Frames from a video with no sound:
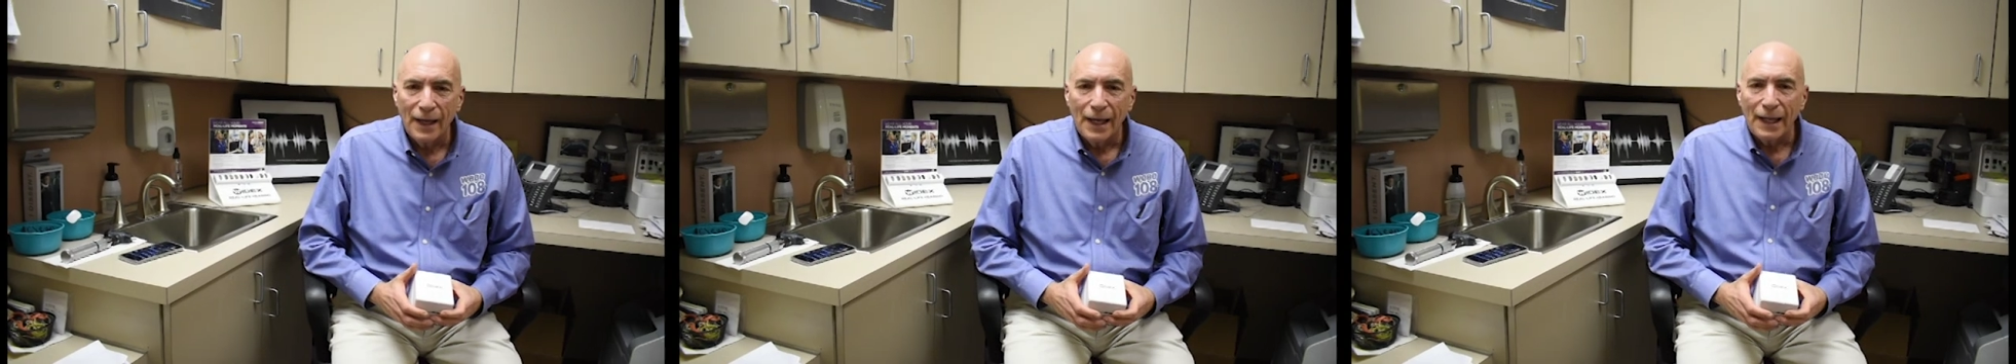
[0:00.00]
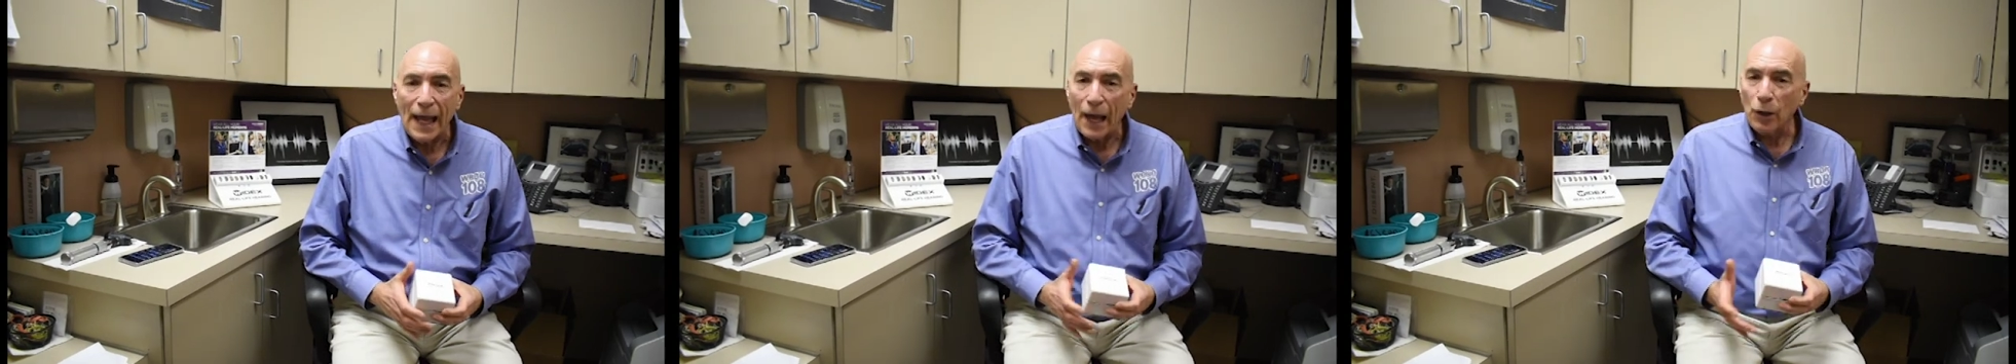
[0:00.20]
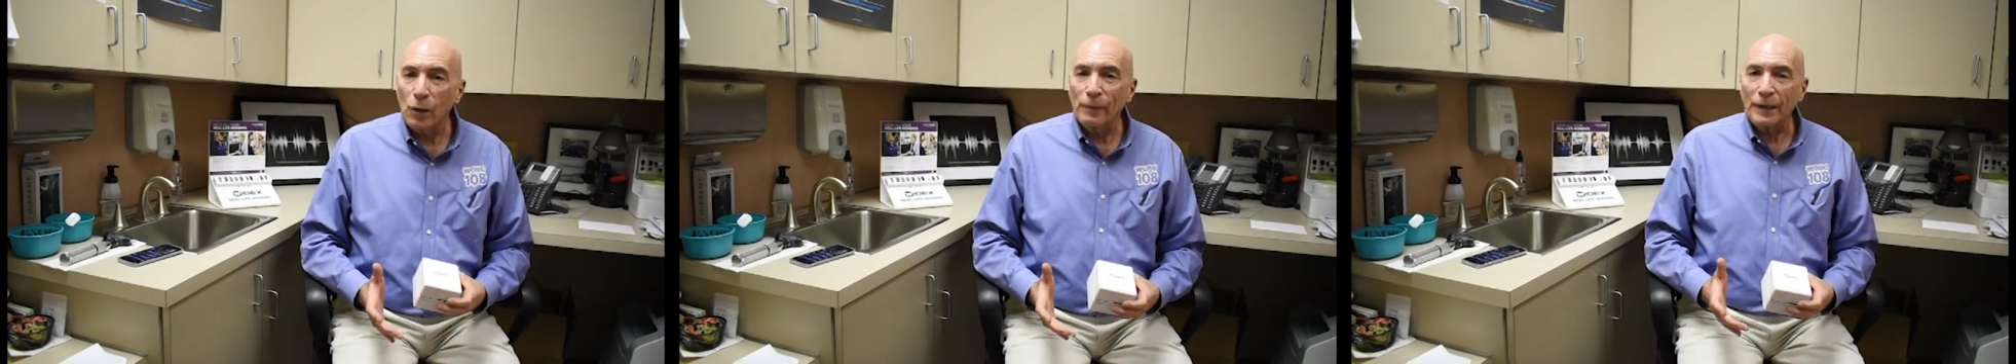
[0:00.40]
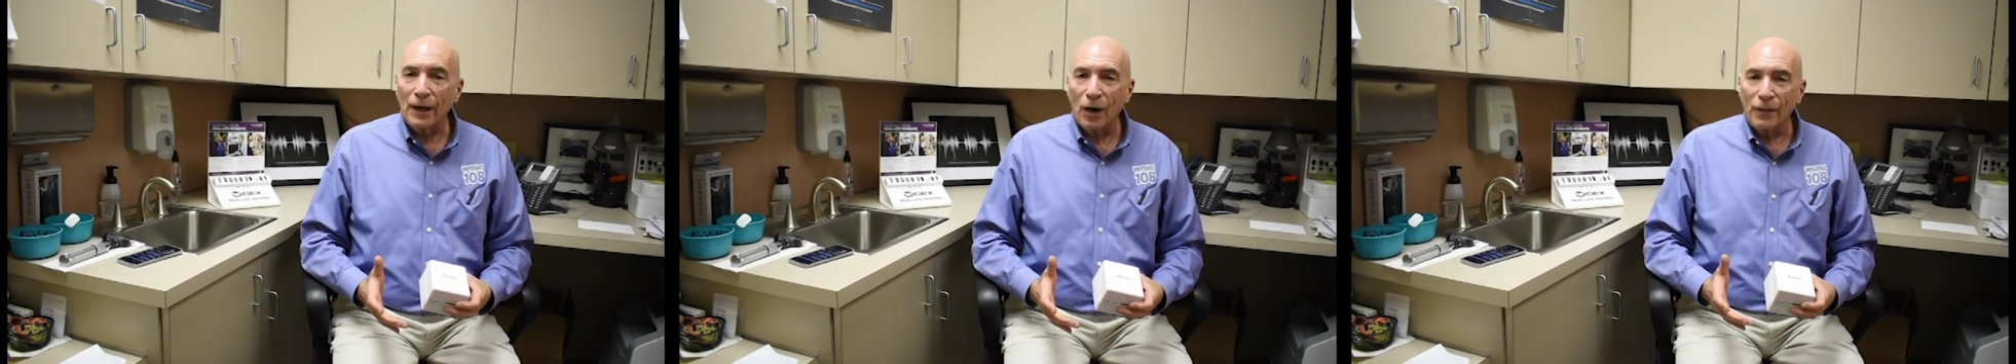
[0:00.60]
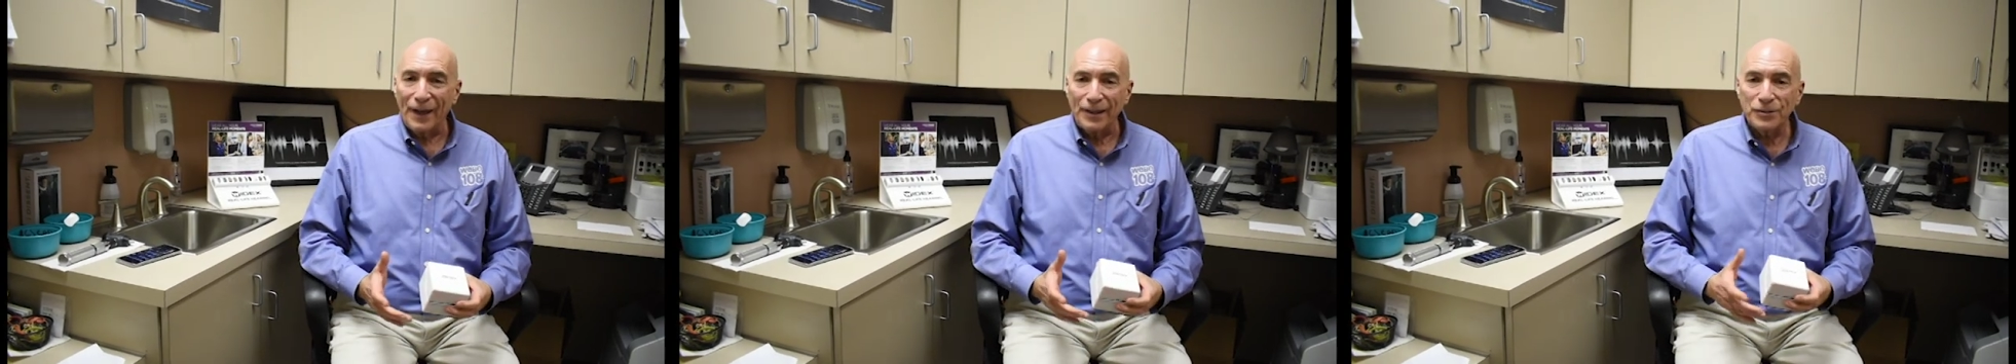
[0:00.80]
Not only
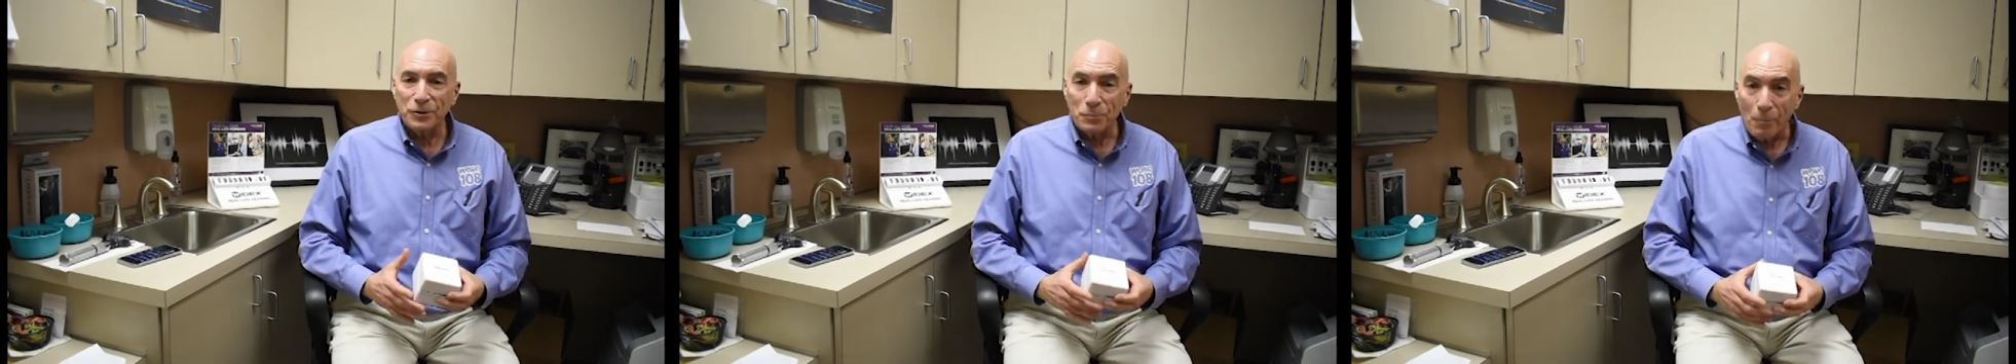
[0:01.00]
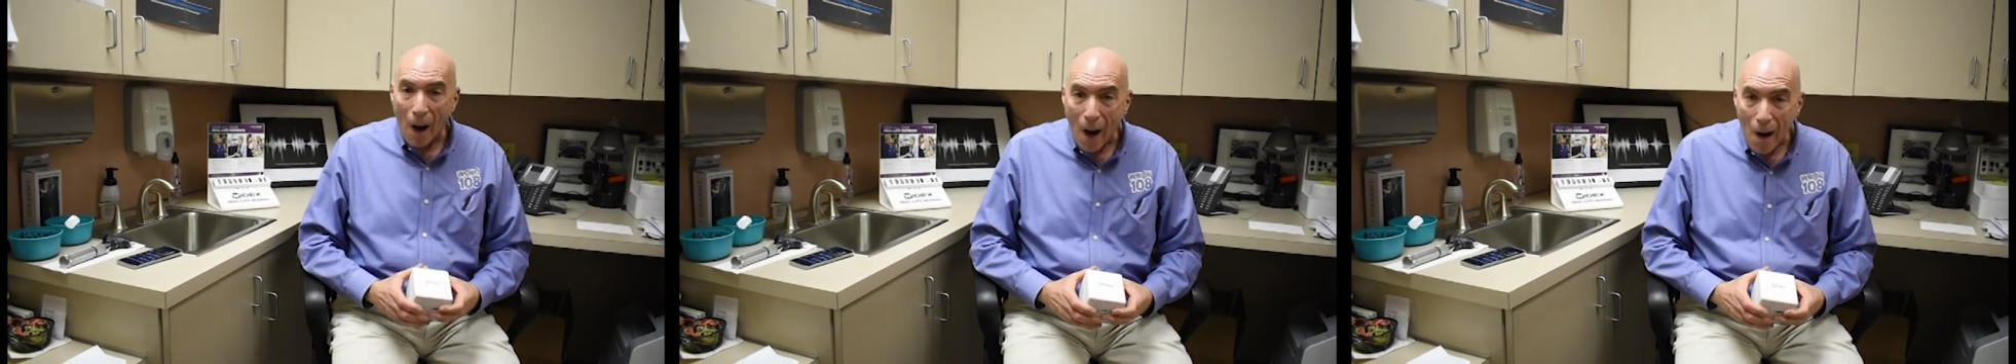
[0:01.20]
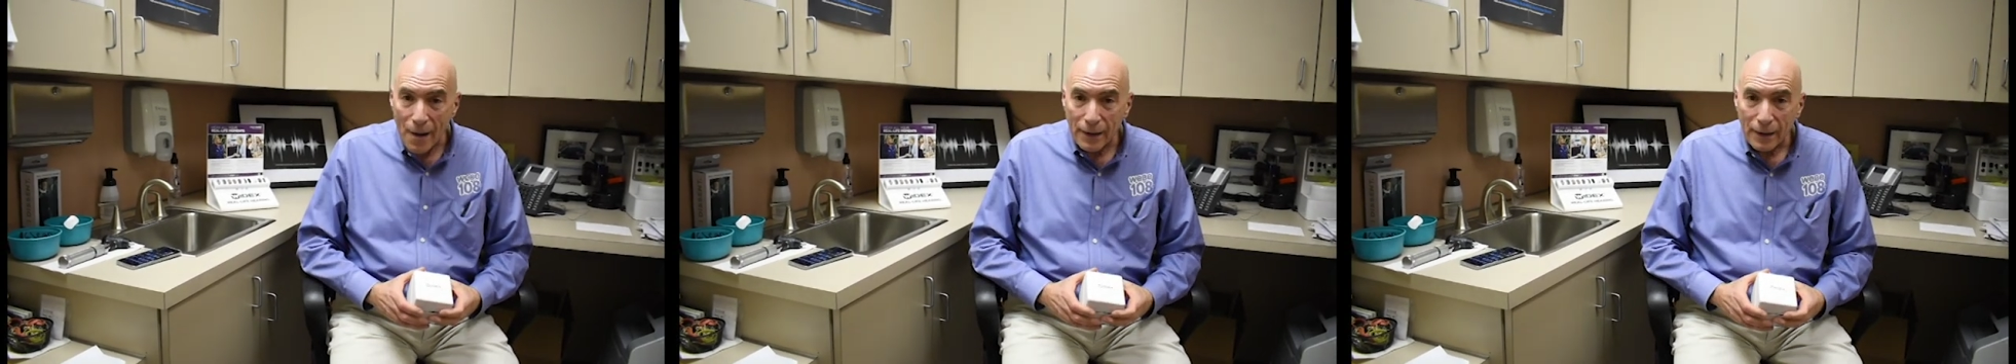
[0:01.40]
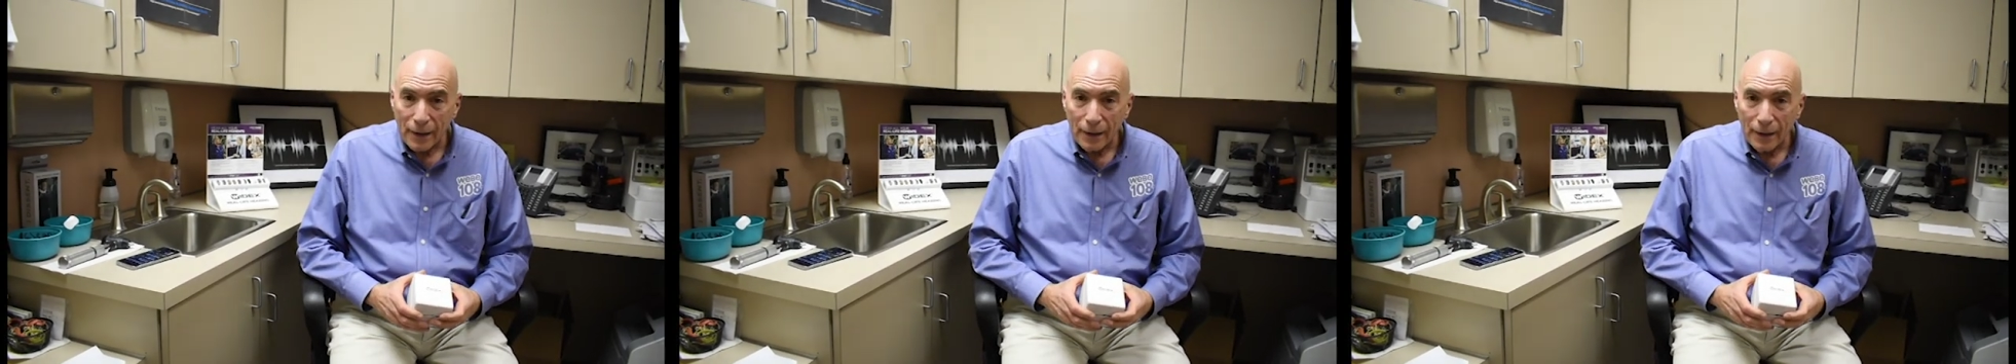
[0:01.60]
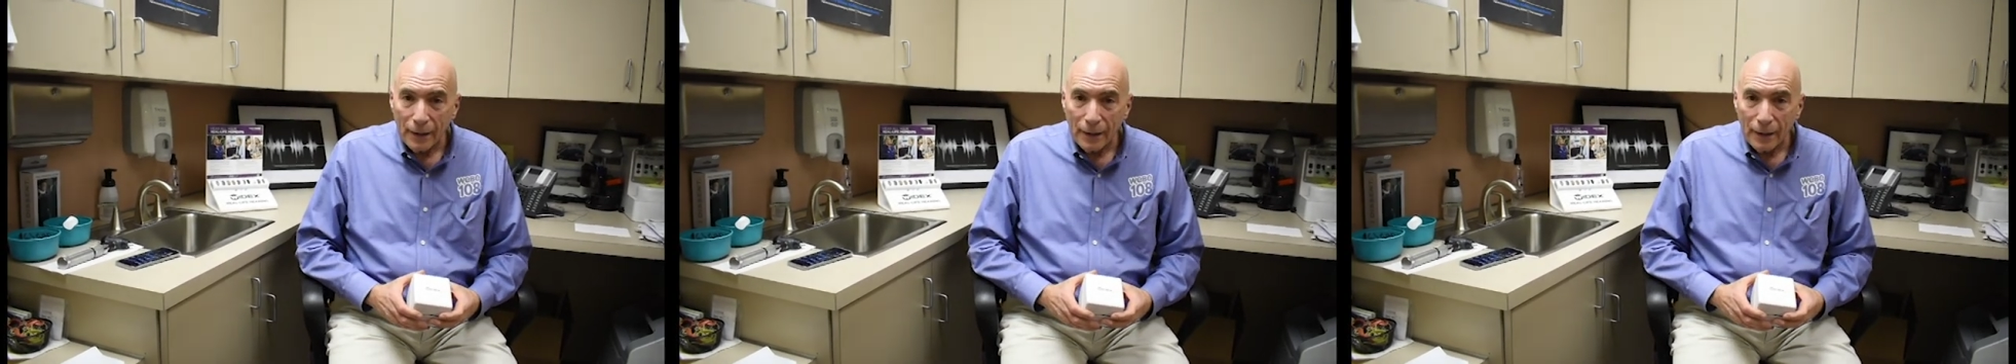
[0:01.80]
are they smart,